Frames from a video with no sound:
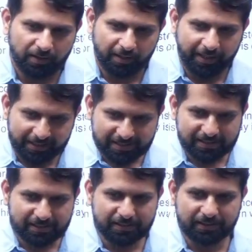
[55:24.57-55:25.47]
it is
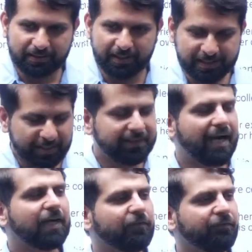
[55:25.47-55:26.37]
is it
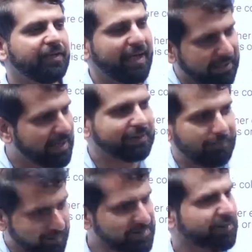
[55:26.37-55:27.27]
that we neglect the
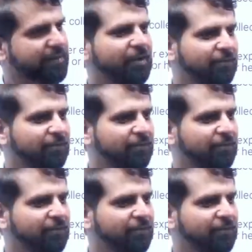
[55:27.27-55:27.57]
present?